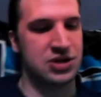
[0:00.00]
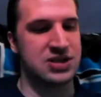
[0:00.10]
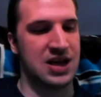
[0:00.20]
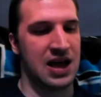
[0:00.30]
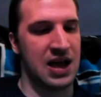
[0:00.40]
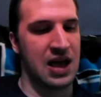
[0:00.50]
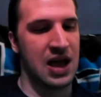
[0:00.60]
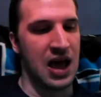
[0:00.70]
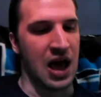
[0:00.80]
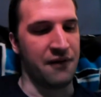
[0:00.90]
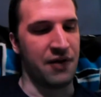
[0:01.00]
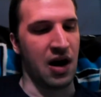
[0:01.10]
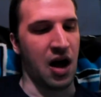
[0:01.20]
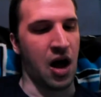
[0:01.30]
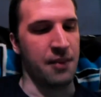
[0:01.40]
you say? How
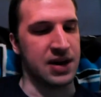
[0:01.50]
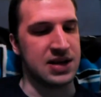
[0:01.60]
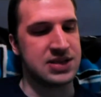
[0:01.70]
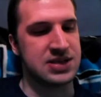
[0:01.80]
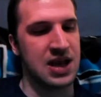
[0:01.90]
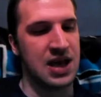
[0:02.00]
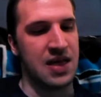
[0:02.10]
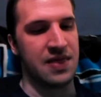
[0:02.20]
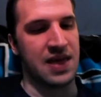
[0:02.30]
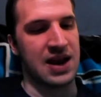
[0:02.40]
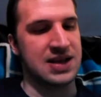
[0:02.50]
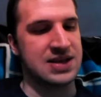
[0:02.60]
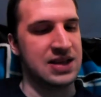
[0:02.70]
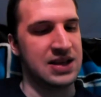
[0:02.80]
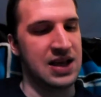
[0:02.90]
very ominous. That
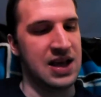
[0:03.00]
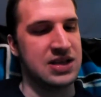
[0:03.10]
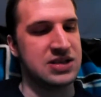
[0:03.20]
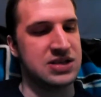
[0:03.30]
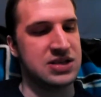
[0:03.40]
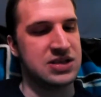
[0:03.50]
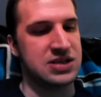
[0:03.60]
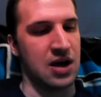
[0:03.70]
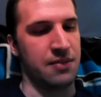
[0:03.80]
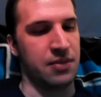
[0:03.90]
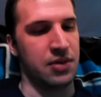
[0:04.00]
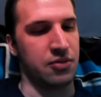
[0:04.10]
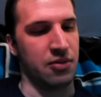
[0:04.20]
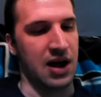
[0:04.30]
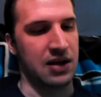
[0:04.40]
is indeed some
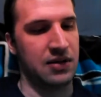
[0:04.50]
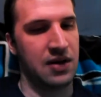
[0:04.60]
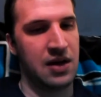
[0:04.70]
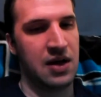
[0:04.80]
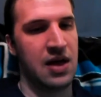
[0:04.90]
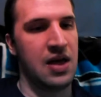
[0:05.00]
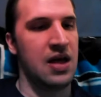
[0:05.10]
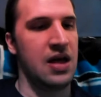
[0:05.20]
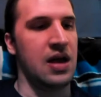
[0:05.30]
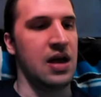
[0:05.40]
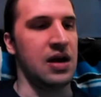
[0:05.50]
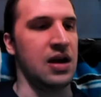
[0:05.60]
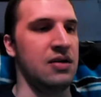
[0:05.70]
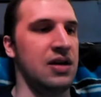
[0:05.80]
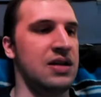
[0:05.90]
threat.
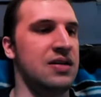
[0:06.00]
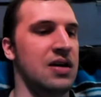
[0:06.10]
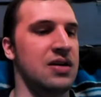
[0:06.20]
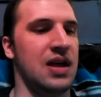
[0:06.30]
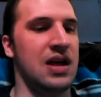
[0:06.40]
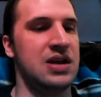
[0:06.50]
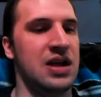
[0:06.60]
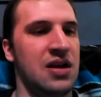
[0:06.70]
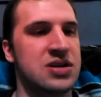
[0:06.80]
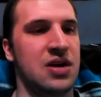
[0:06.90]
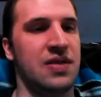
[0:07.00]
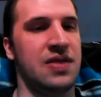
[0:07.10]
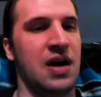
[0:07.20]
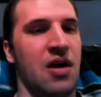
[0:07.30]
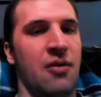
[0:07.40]
He tells her
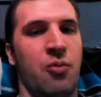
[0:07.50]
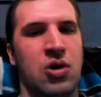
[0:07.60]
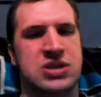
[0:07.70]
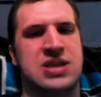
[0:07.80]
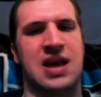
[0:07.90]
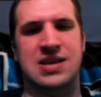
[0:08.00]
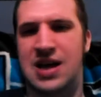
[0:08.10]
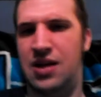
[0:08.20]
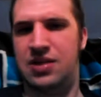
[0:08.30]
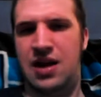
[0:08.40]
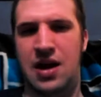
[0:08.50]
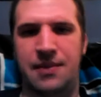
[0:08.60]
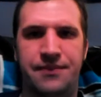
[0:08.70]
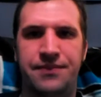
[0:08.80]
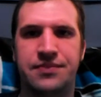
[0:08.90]
there are worse things out
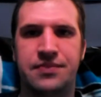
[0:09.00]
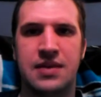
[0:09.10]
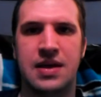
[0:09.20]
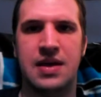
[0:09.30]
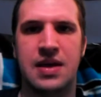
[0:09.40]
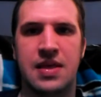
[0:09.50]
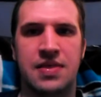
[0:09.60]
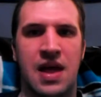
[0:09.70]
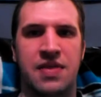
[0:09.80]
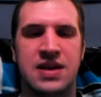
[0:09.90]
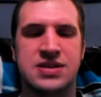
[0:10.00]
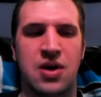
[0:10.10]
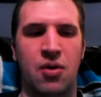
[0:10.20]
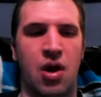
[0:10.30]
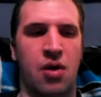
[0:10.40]
there than these
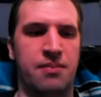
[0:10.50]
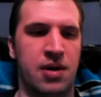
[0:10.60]
so-called